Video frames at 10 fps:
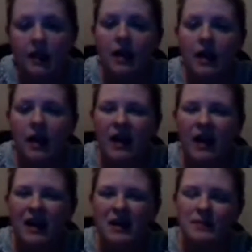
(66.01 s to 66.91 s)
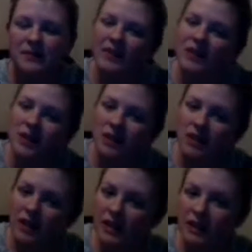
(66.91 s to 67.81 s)
In
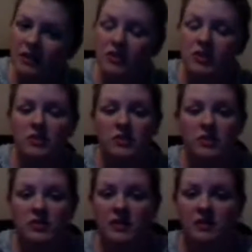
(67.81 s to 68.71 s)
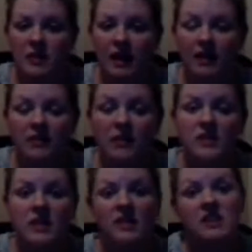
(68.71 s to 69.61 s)
English, you'd use an imperative. You'd say,
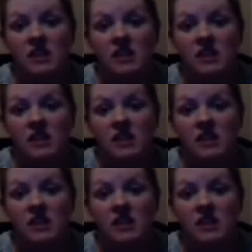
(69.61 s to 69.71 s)
stop.